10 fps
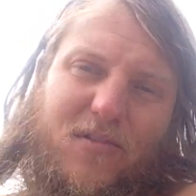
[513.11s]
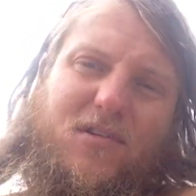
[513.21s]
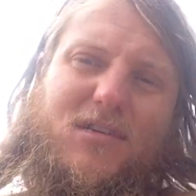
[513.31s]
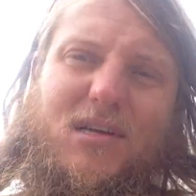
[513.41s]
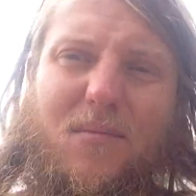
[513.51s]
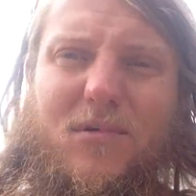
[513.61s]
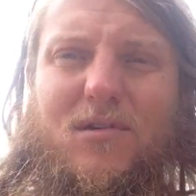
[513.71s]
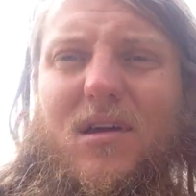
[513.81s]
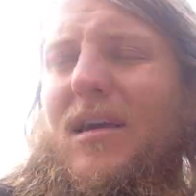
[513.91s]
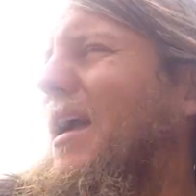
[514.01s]
there's something
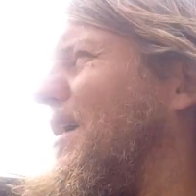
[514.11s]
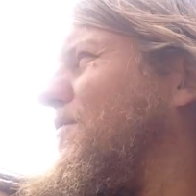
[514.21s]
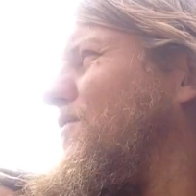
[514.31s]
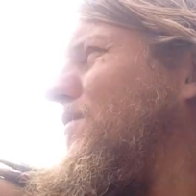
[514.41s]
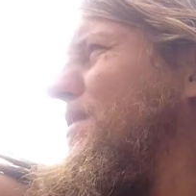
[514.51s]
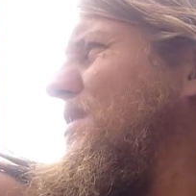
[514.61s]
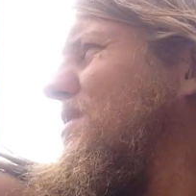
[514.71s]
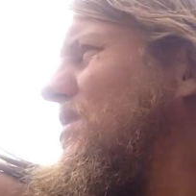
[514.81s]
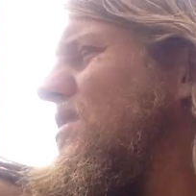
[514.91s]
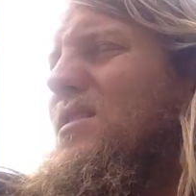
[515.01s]
you can gain from
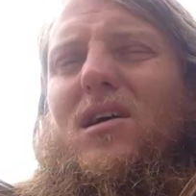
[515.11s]
these.